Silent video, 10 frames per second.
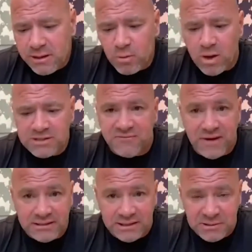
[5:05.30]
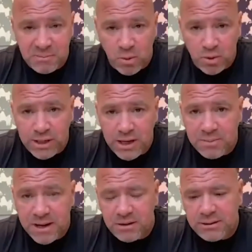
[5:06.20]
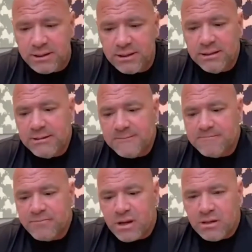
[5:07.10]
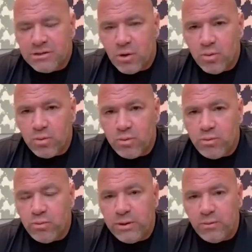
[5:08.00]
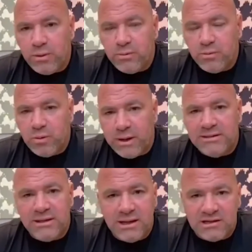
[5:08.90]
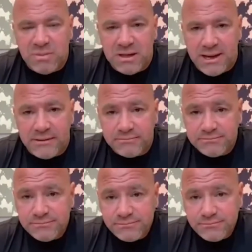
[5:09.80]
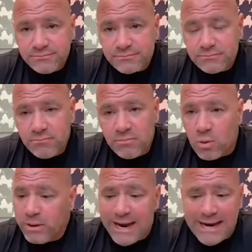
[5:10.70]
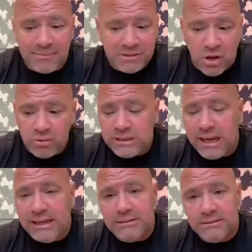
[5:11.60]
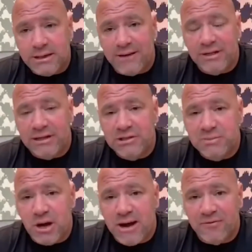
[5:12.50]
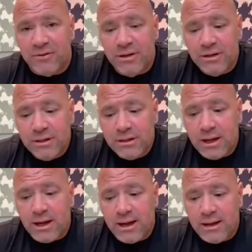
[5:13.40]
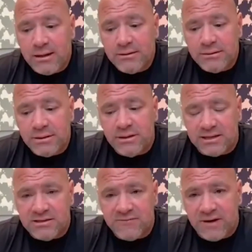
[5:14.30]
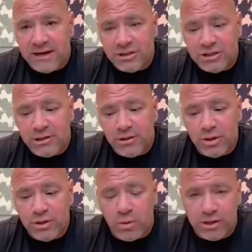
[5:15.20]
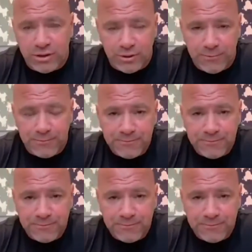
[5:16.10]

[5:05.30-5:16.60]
He wants to fight Dustin Poirier apparently. So we went to ESPN. We got him his own date and everything. He's been offered the Dustin fight on January 23rd.